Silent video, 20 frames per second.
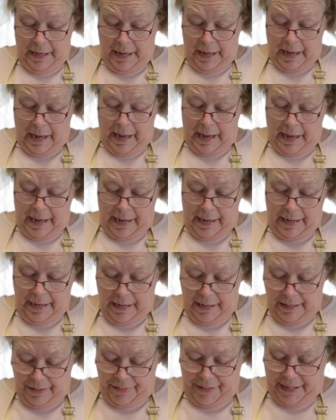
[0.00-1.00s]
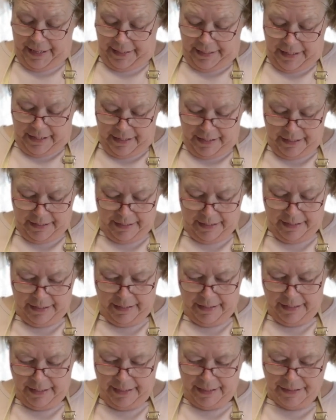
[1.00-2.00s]
I think
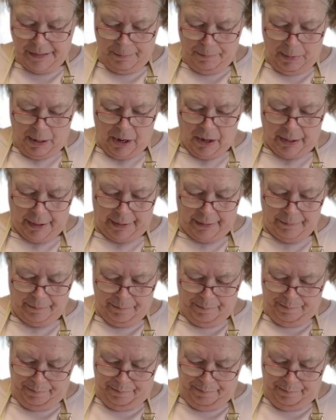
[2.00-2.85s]
it's a bargain.